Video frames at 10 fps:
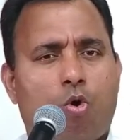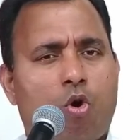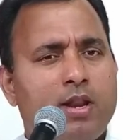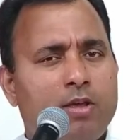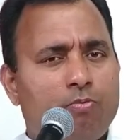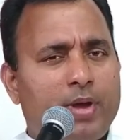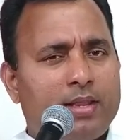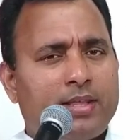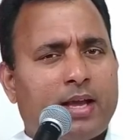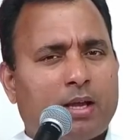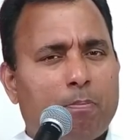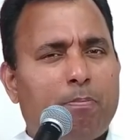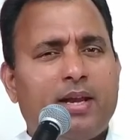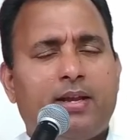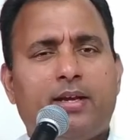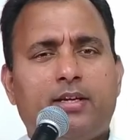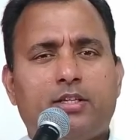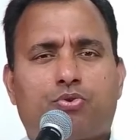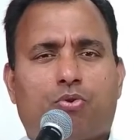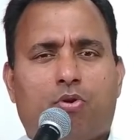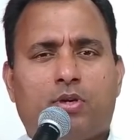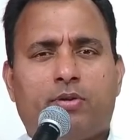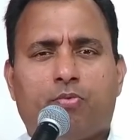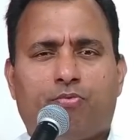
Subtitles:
Only when they are completely destroyed,